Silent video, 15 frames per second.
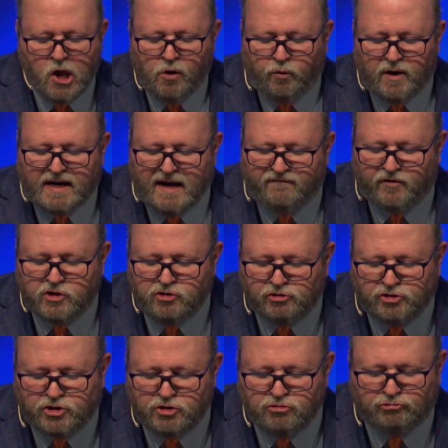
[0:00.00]
Whatever you
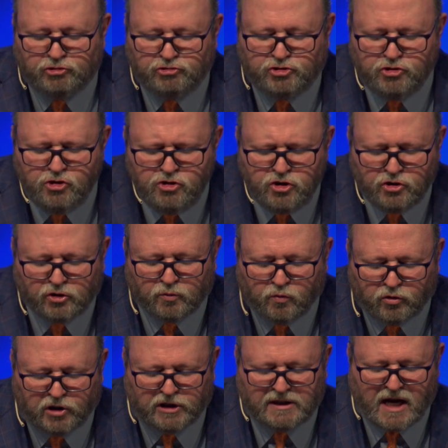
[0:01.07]
do, do your
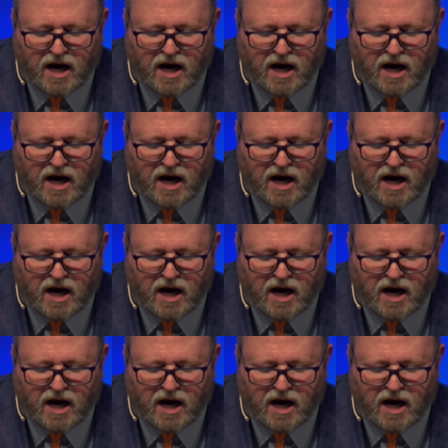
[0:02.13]
work